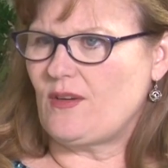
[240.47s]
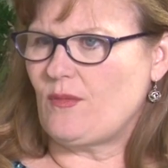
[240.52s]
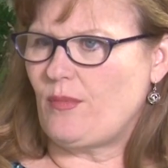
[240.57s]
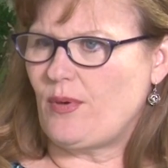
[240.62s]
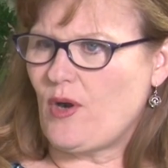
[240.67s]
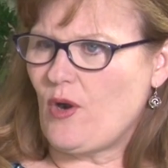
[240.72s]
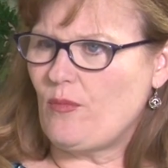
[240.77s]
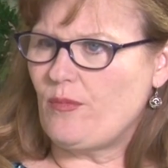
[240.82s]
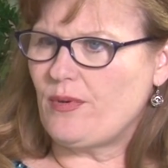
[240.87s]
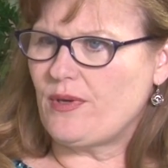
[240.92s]
it
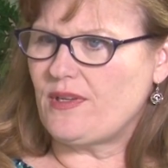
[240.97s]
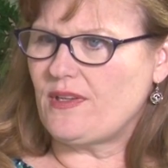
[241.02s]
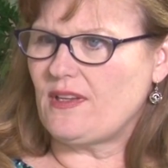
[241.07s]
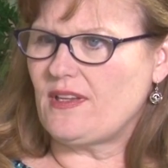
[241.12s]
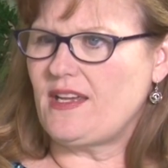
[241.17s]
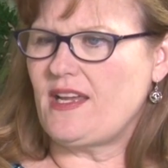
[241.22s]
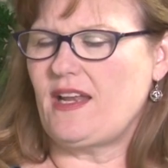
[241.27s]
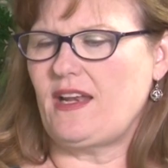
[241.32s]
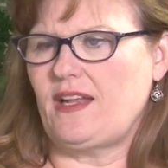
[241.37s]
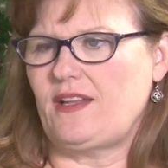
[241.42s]

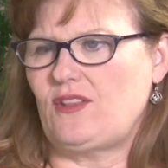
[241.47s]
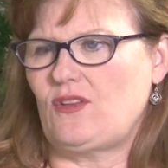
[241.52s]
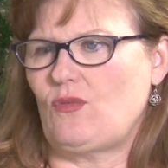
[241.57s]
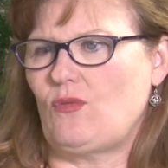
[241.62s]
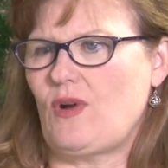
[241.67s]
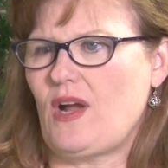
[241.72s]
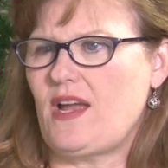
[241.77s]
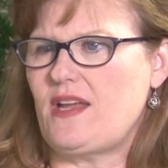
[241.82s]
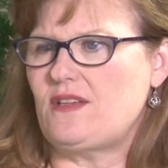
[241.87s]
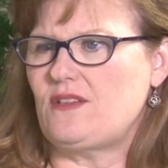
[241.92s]
appropriately and at the
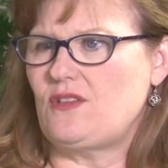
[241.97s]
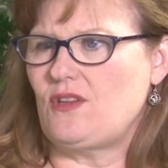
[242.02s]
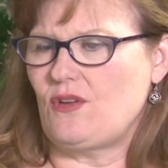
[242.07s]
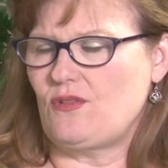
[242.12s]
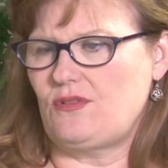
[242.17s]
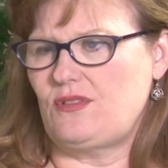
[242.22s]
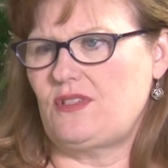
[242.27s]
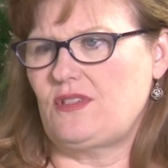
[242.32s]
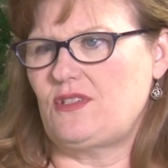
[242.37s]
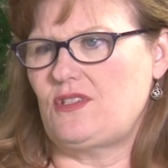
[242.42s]
right
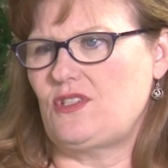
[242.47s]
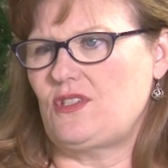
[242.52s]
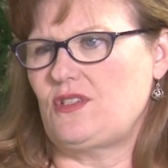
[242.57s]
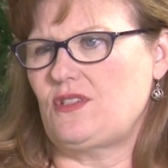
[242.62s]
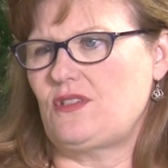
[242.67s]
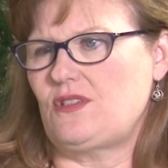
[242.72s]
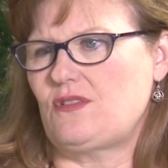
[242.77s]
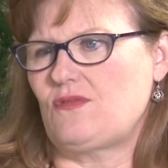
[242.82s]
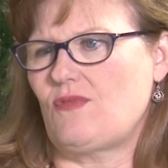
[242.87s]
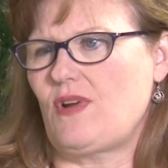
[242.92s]

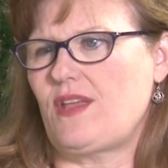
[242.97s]
dosages,